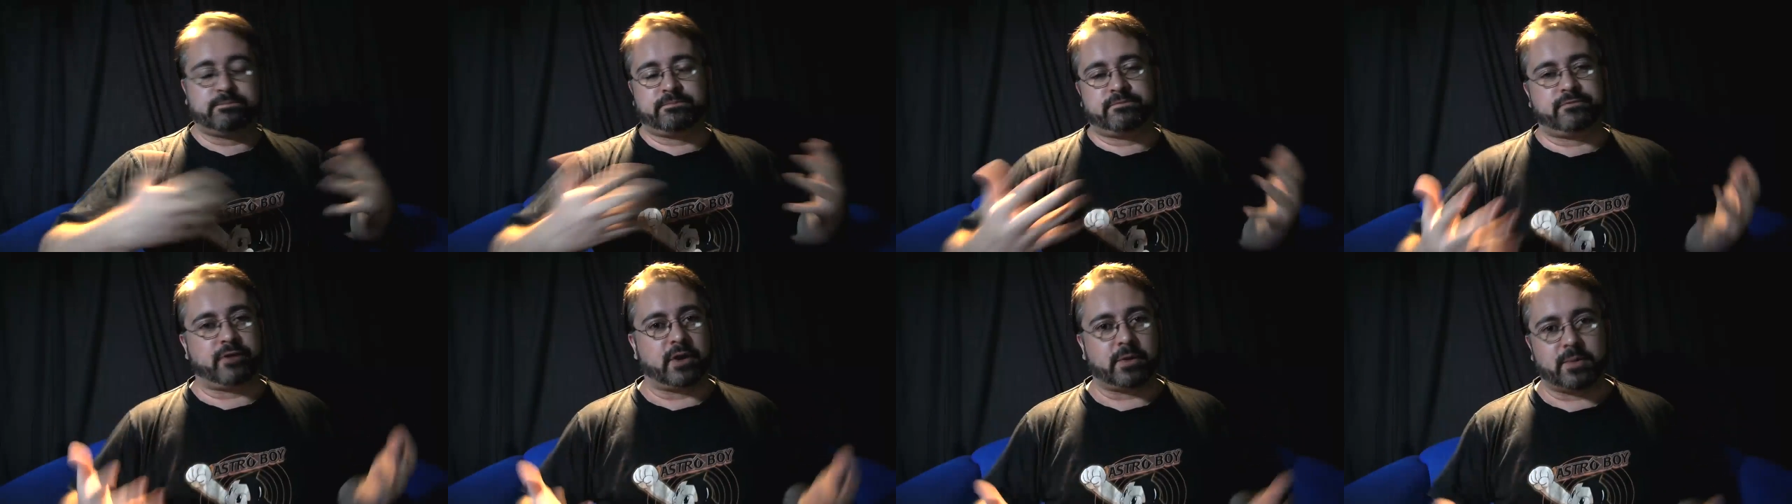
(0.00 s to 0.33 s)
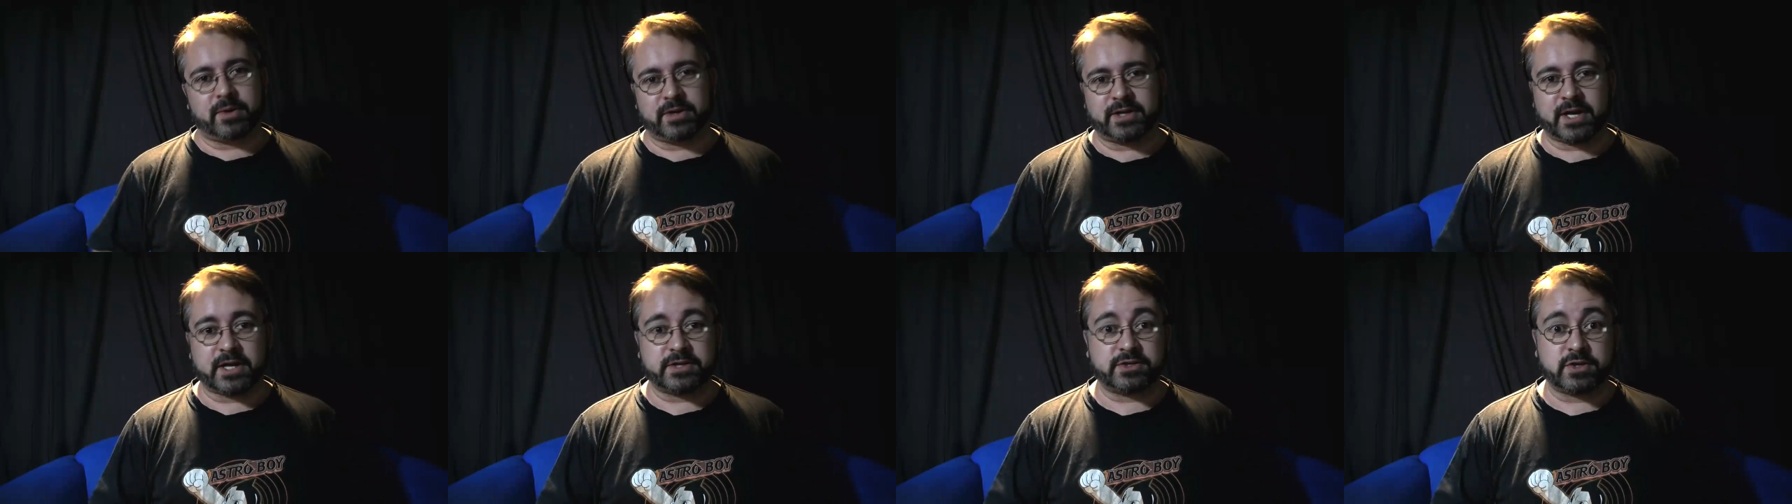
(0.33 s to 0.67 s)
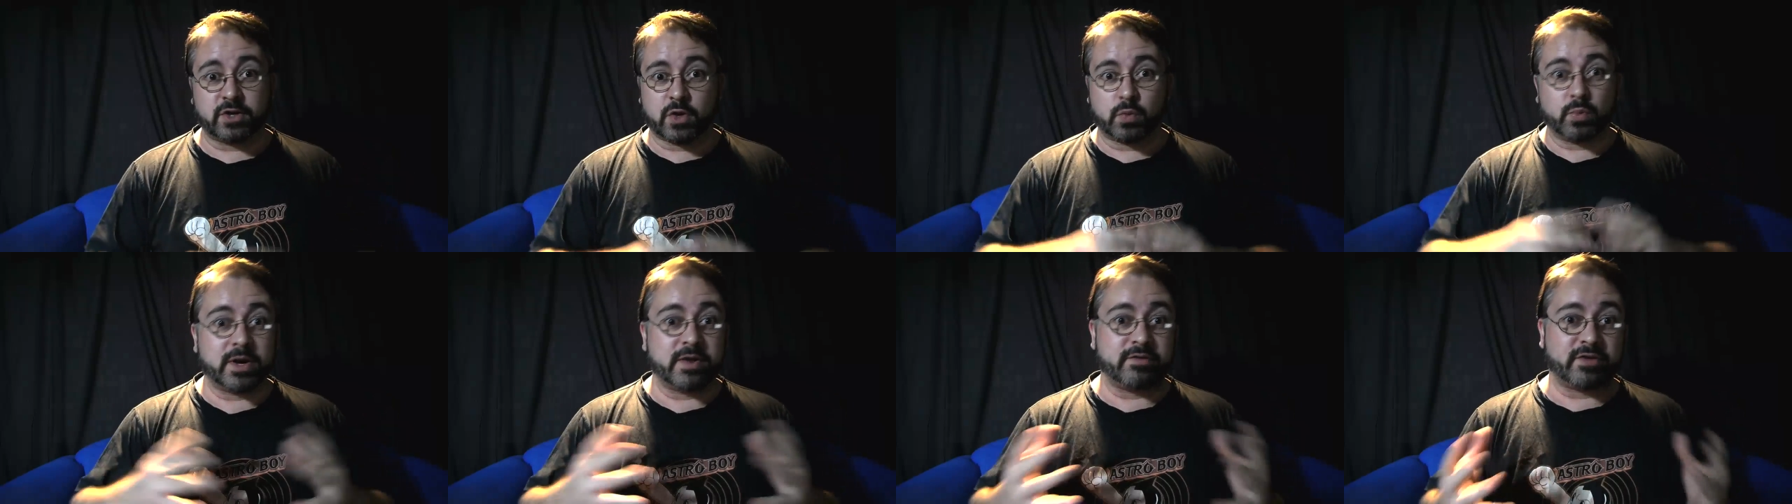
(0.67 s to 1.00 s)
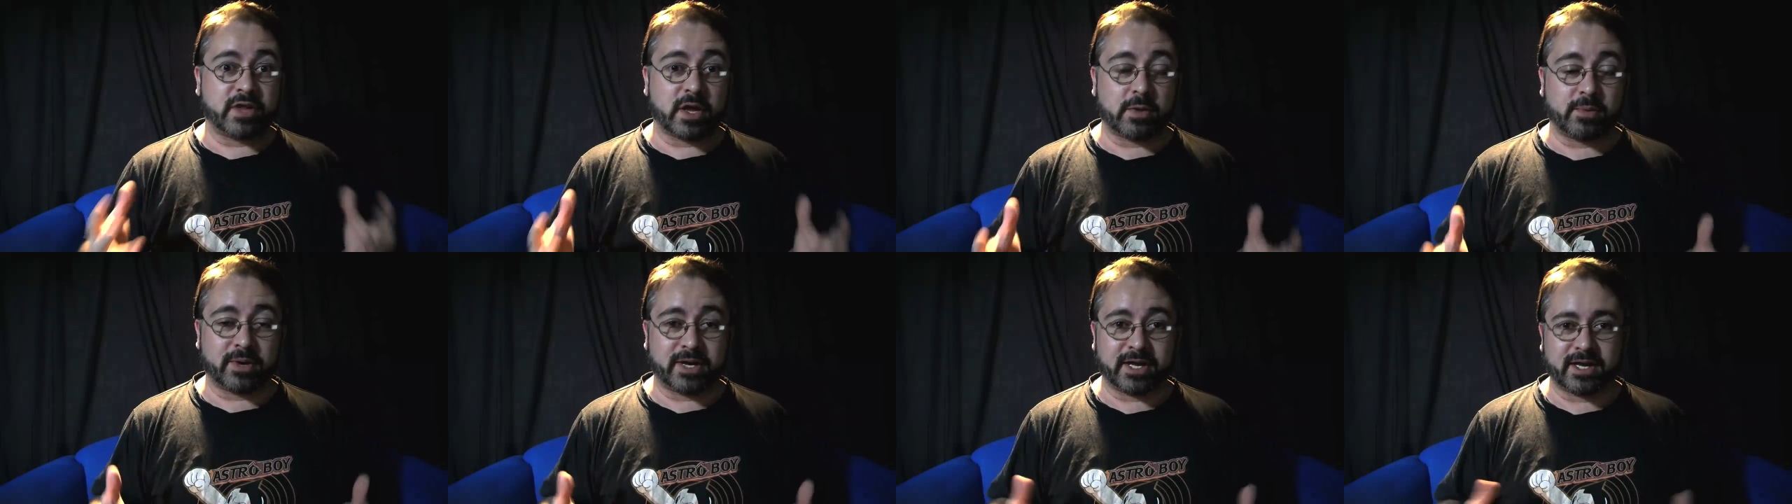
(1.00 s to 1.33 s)
follow-on cartoon or whatever
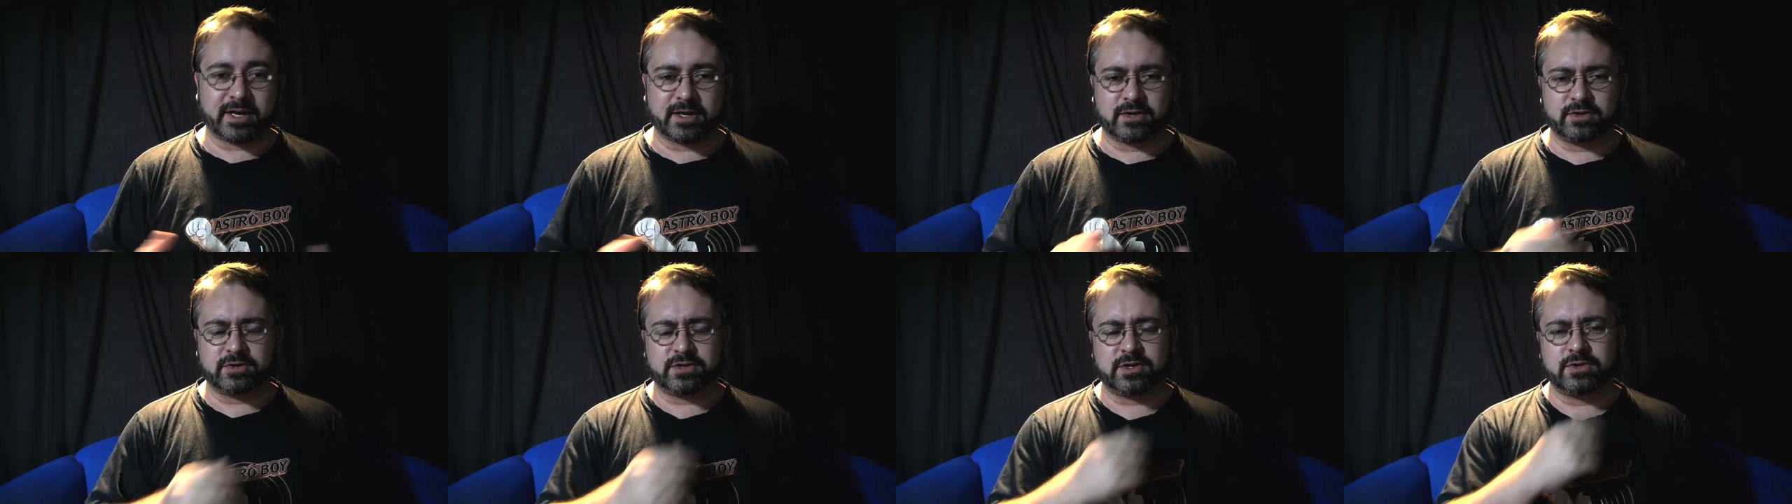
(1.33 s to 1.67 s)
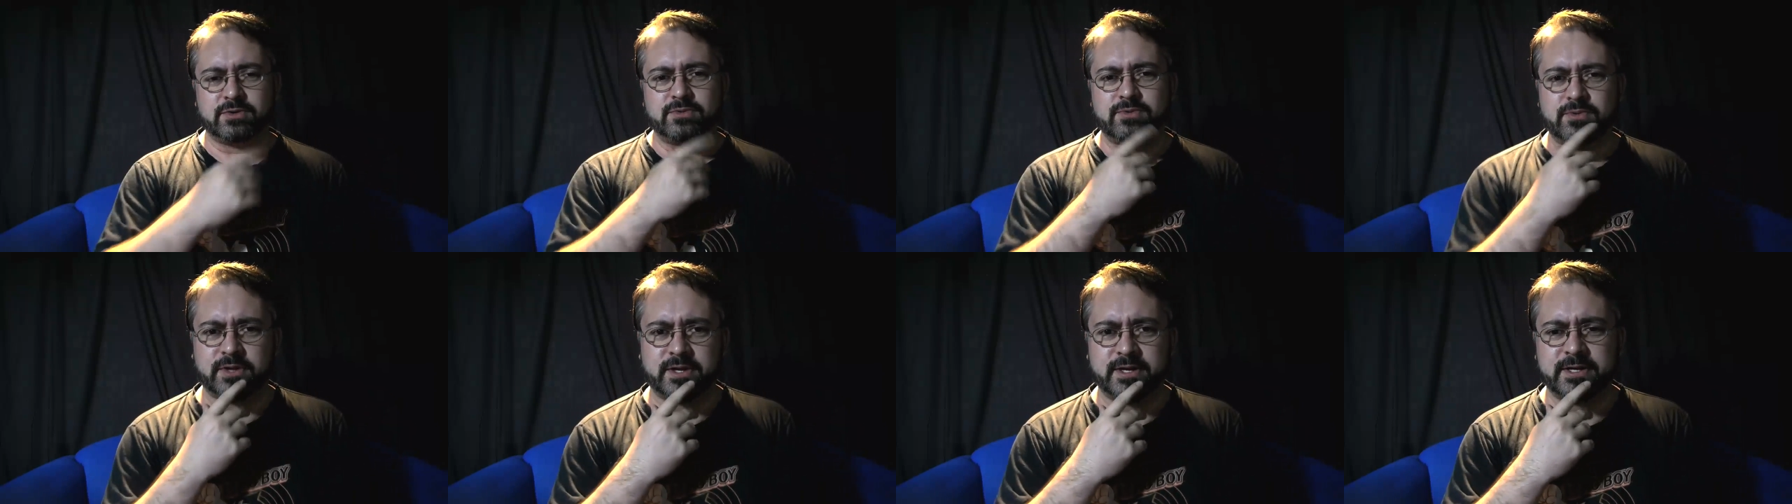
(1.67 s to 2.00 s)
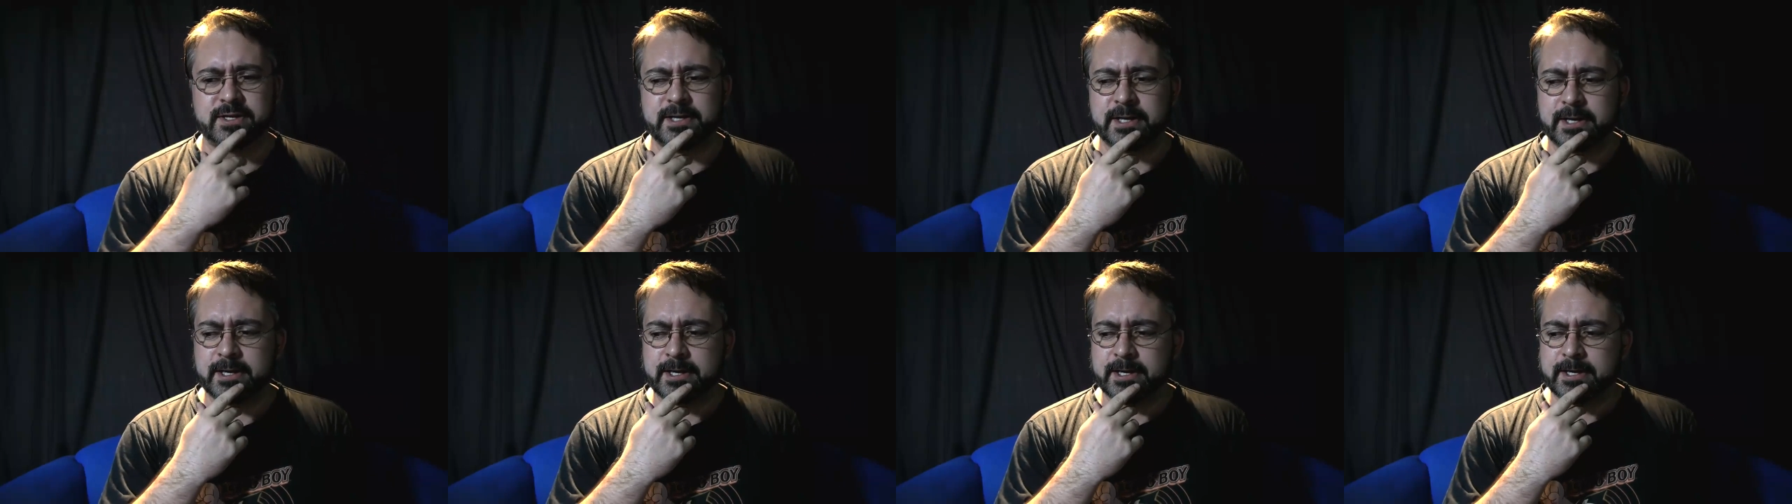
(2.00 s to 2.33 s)
they want to do with it,